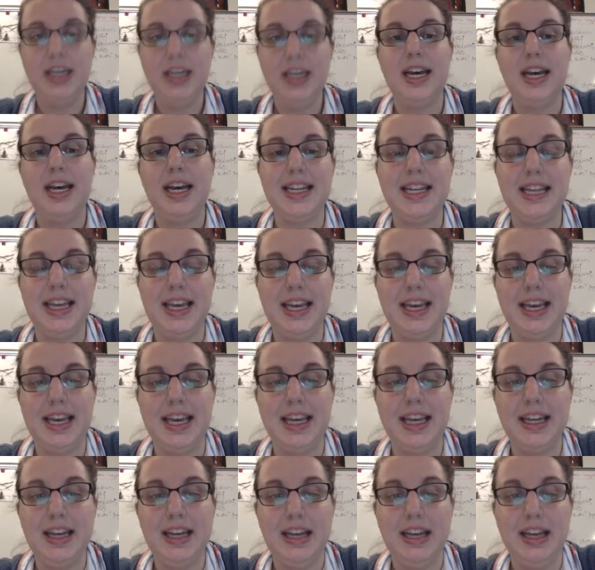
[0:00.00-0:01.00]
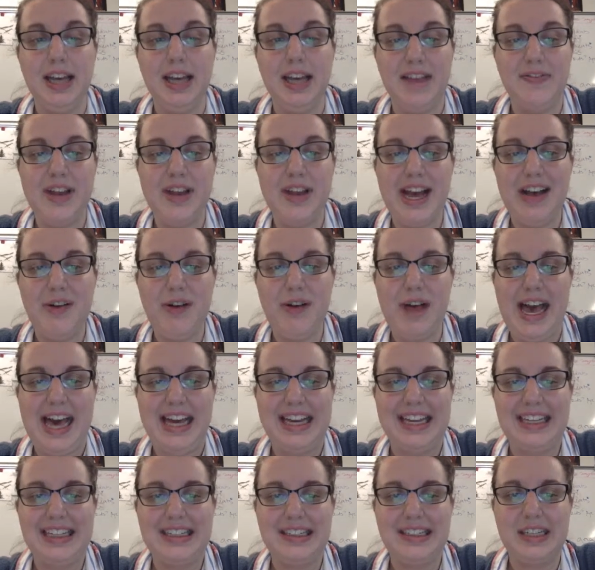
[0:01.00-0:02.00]
and then I've now
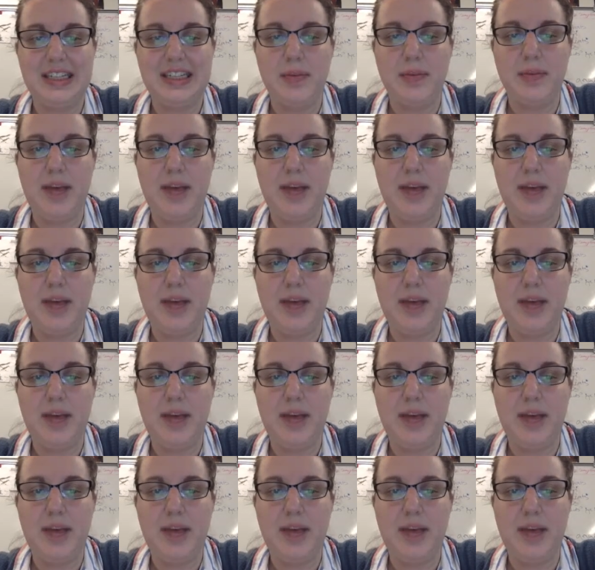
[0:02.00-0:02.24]
added some